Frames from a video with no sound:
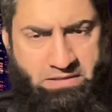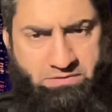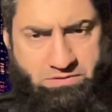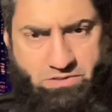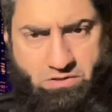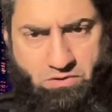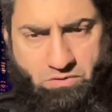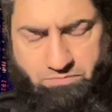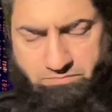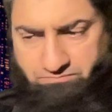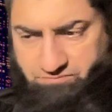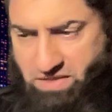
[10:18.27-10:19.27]

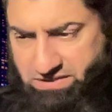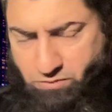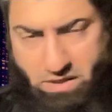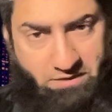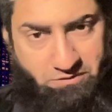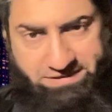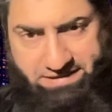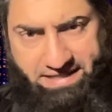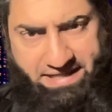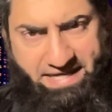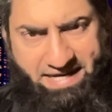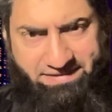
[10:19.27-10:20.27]
So that's why I was
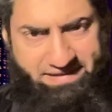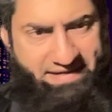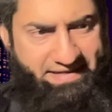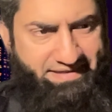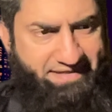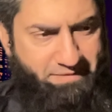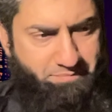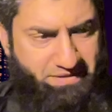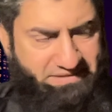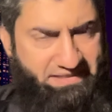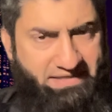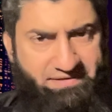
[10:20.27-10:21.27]
saying 8, 9,
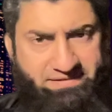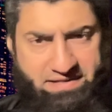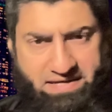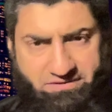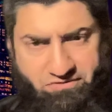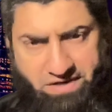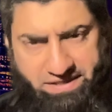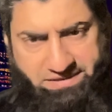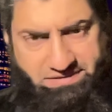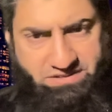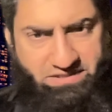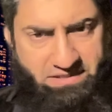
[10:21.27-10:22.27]
10% in that
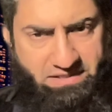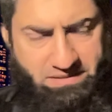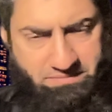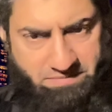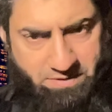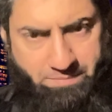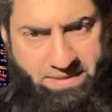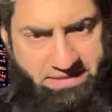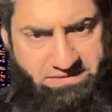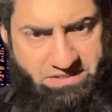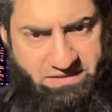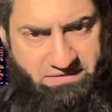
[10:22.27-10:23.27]
range to
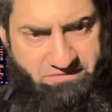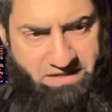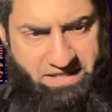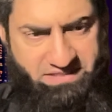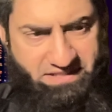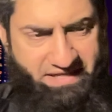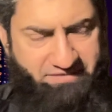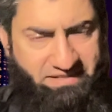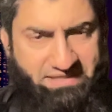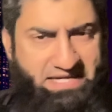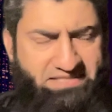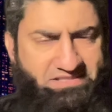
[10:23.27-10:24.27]
match inflation.
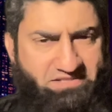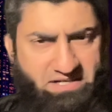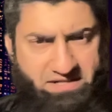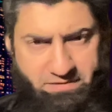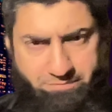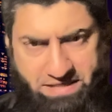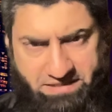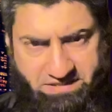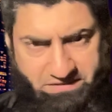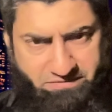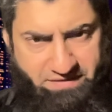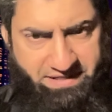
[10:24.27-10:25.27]
Even that's not gonna match
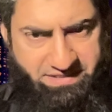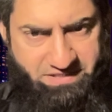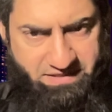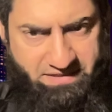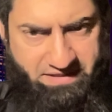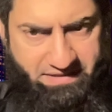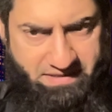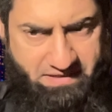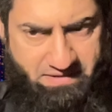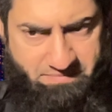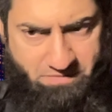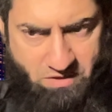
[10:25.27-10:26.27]
inflation, and
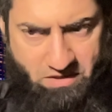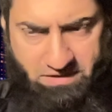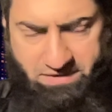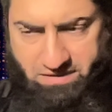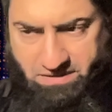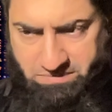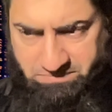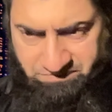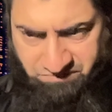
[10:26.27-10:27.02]
all the